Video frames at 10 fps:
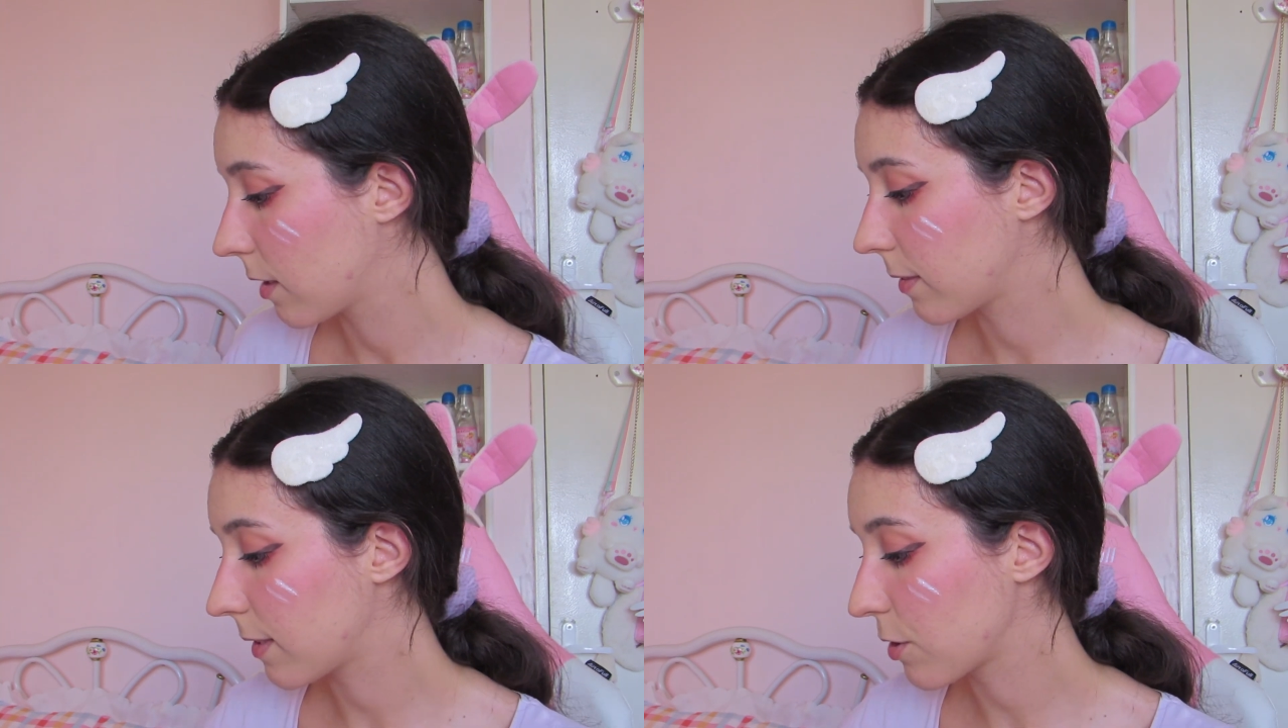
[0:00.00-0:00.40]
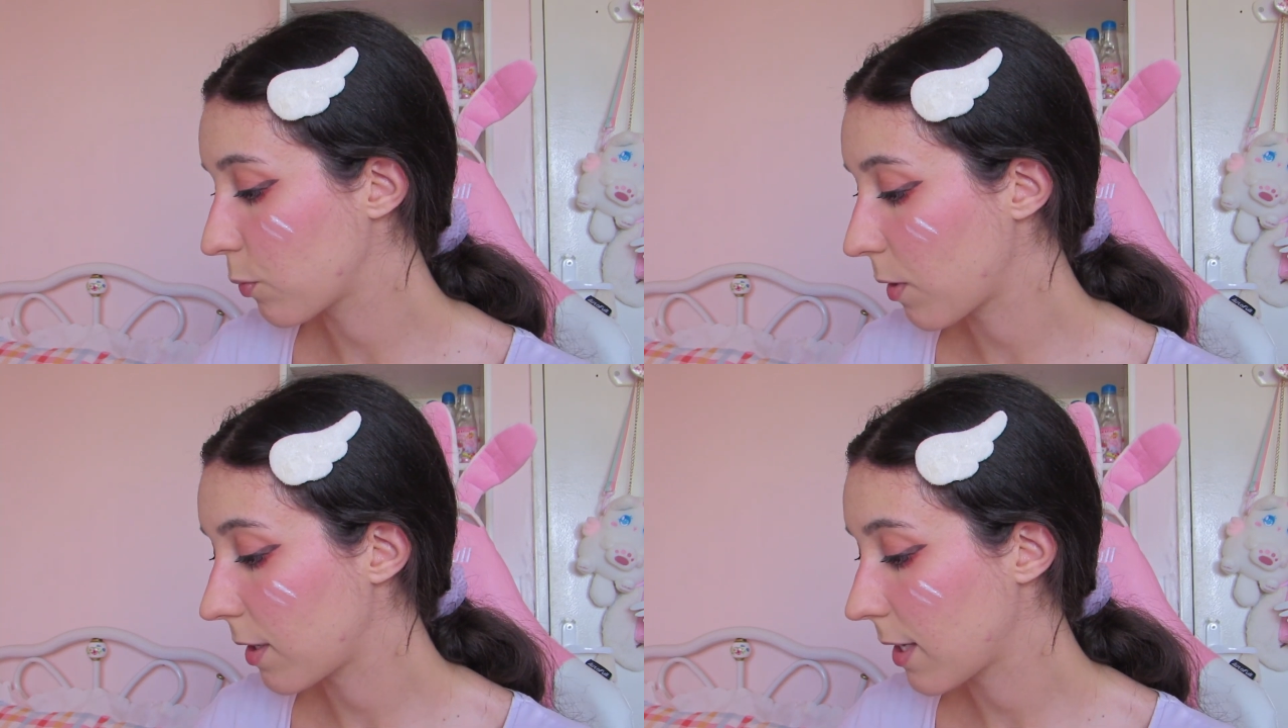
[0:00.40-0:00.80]
This
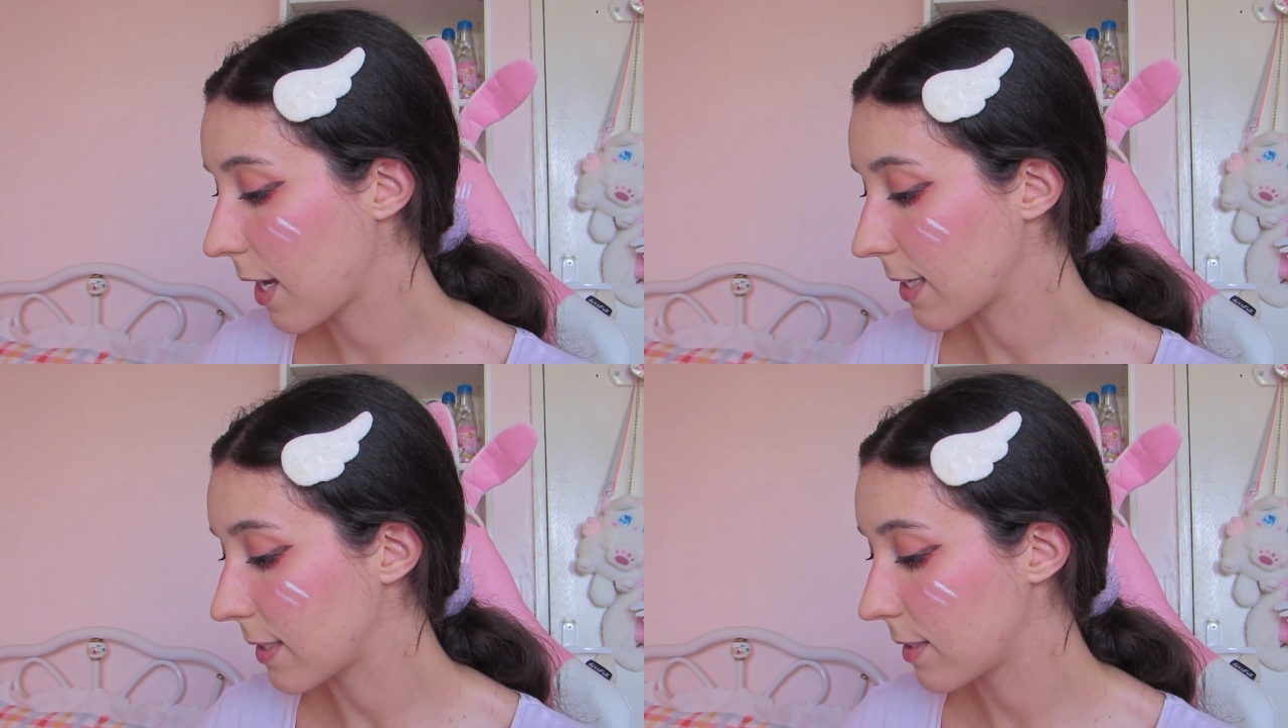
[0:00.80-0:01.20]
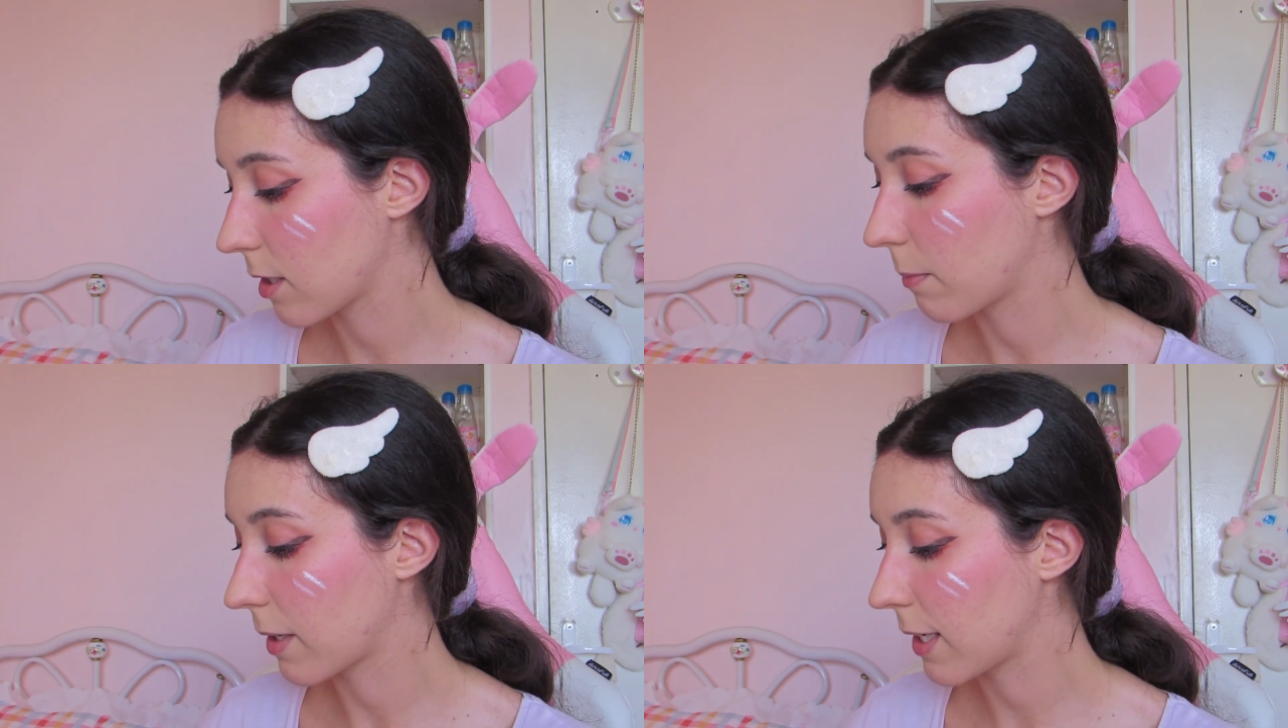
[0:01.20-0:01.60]
one has
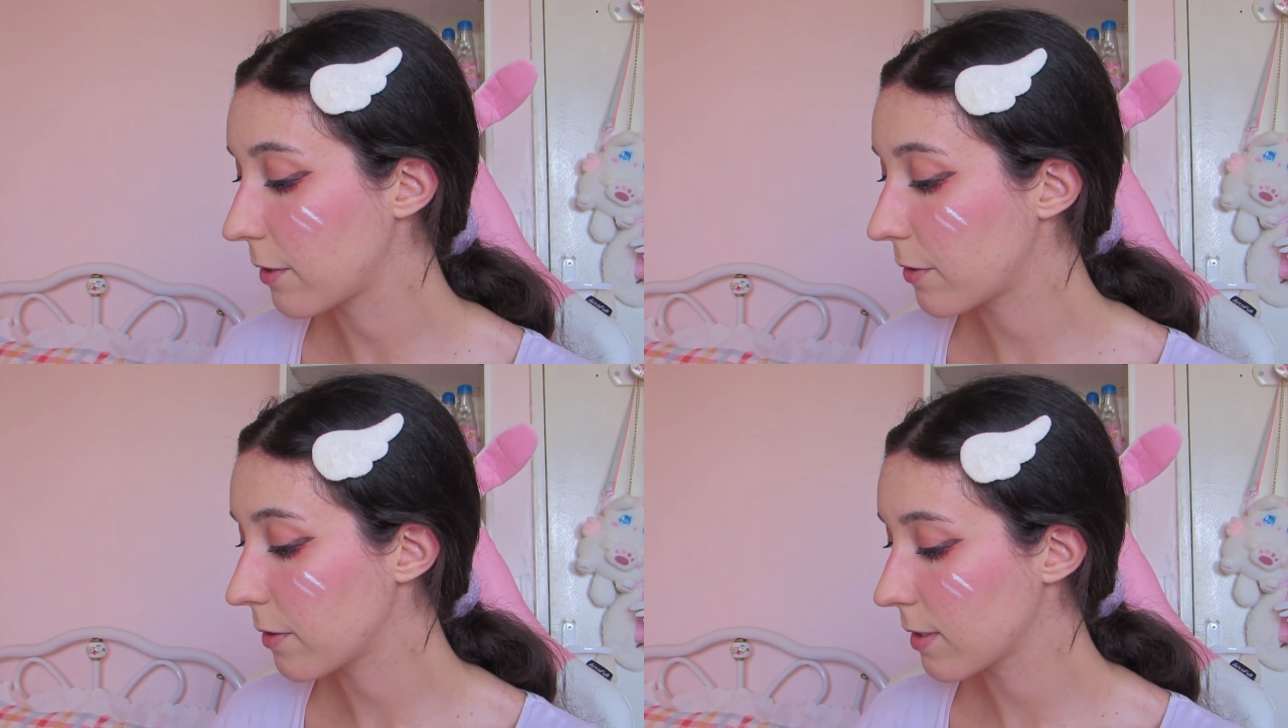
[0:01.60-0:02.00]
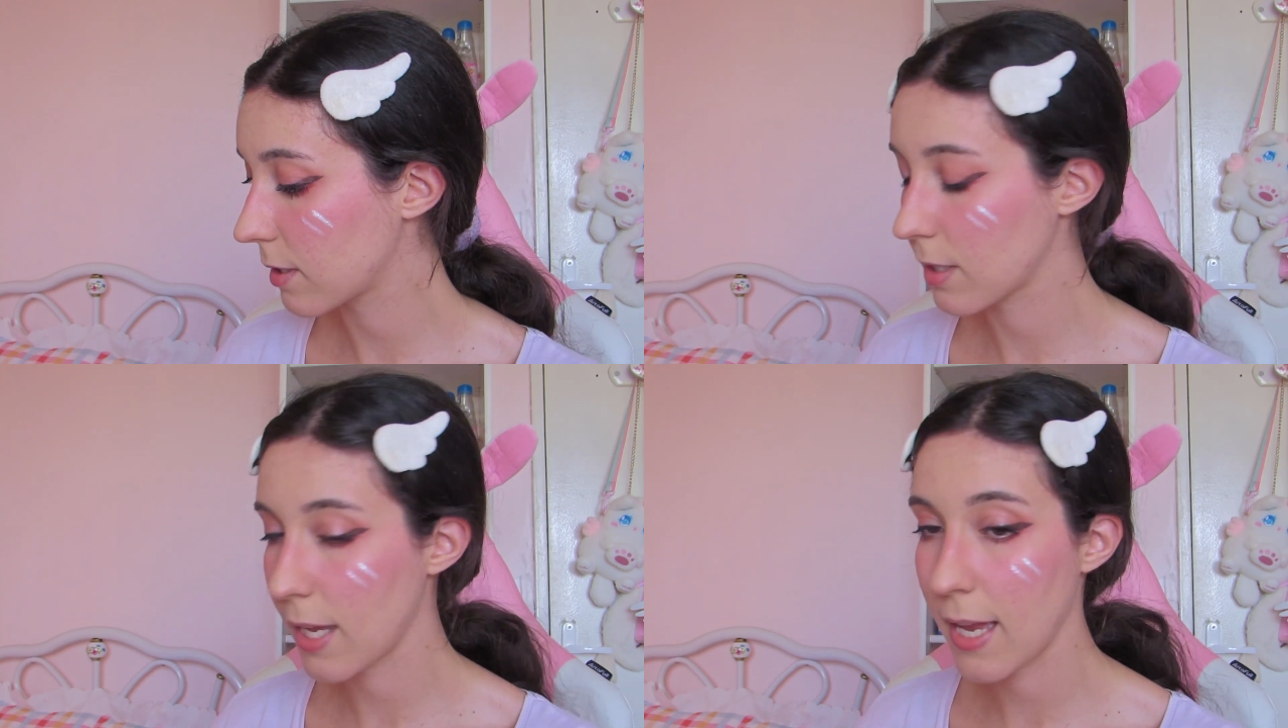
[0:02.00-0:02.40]
some glitters
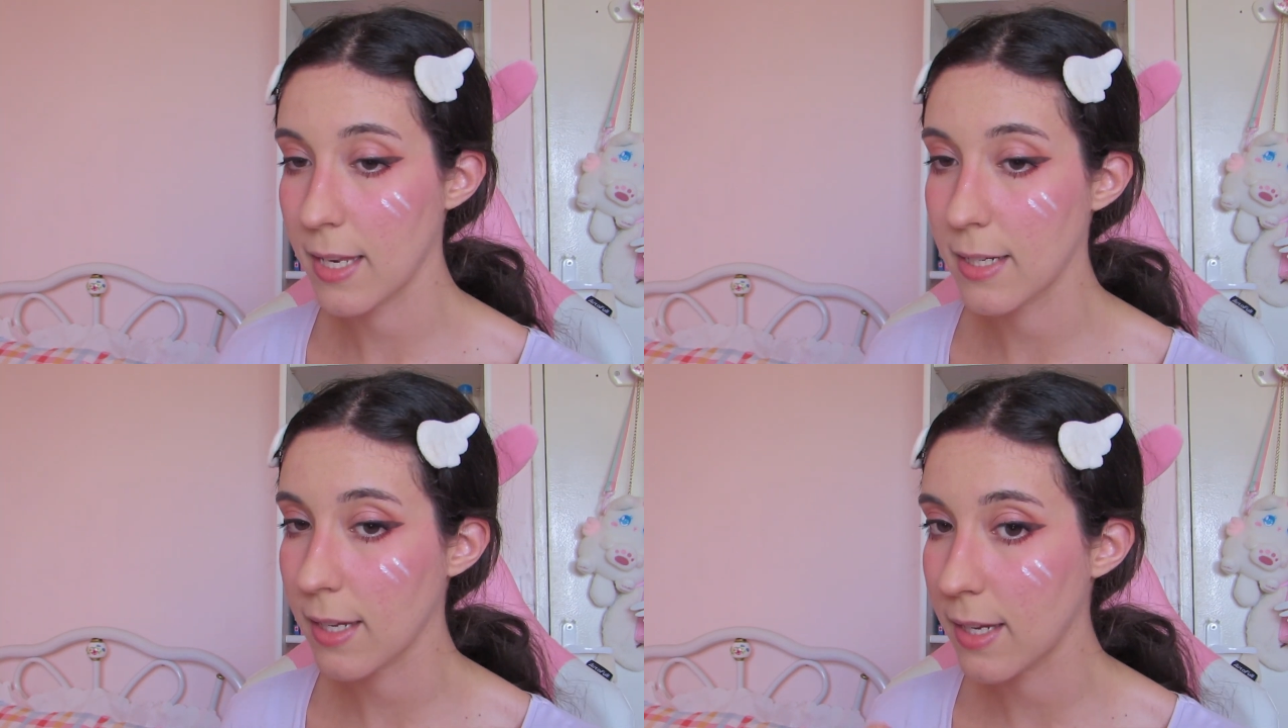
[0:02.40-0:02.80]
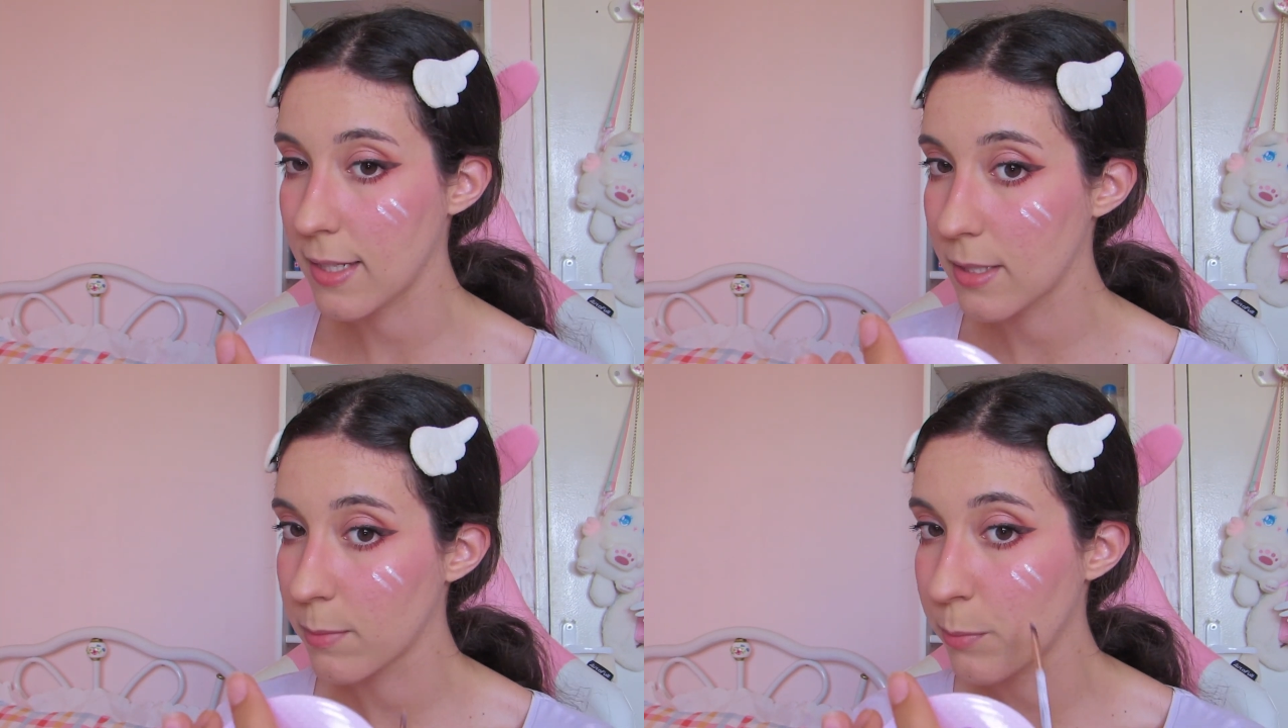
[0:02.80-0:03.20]
and
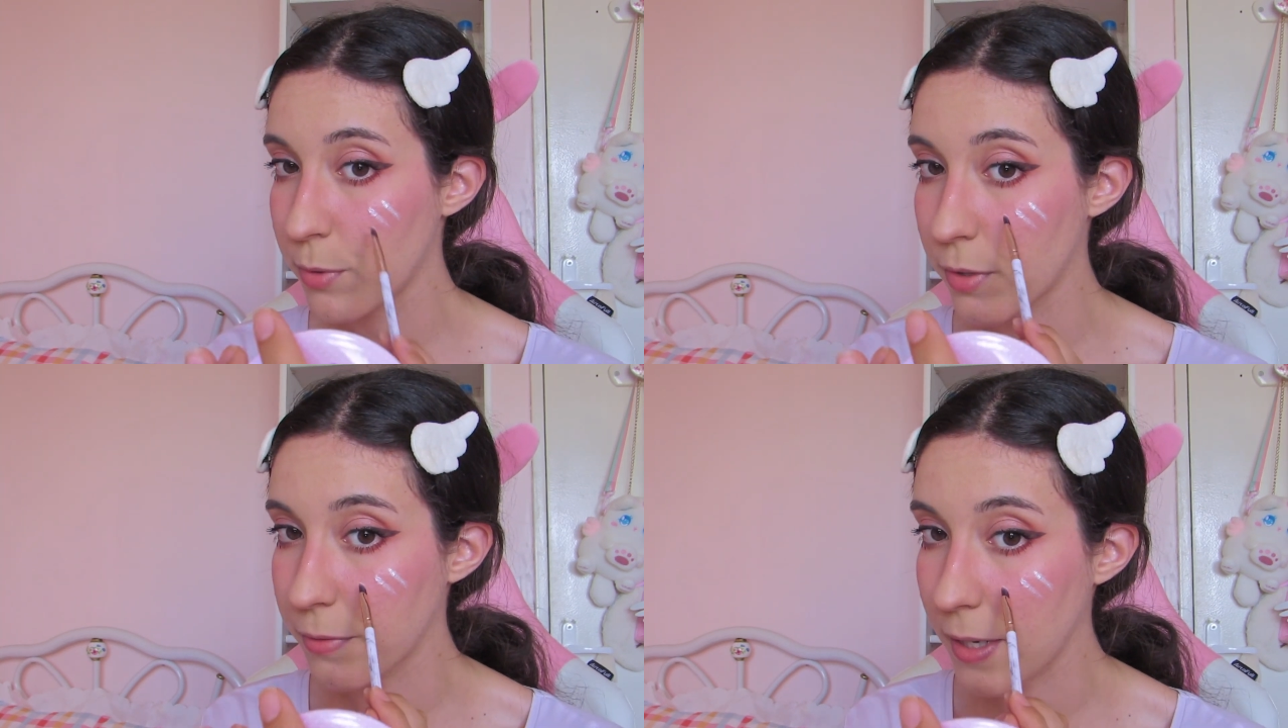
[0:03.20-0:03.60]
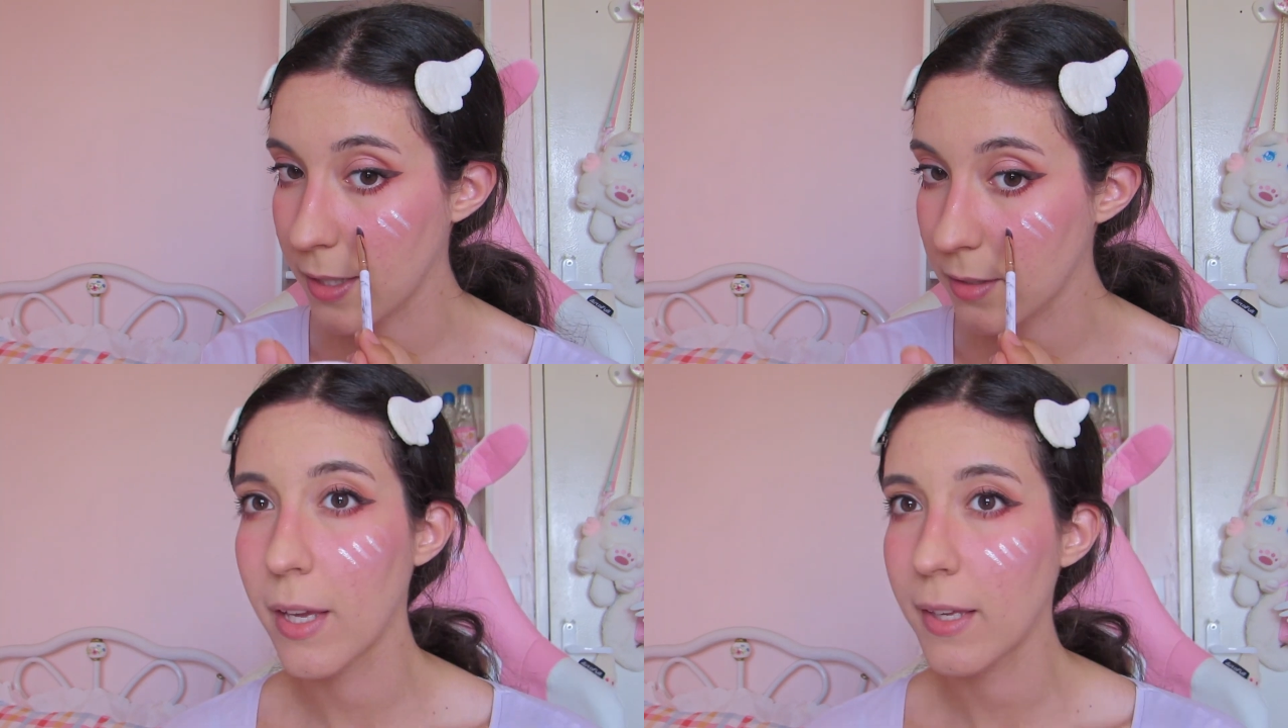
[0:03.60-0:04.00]
it's perfect.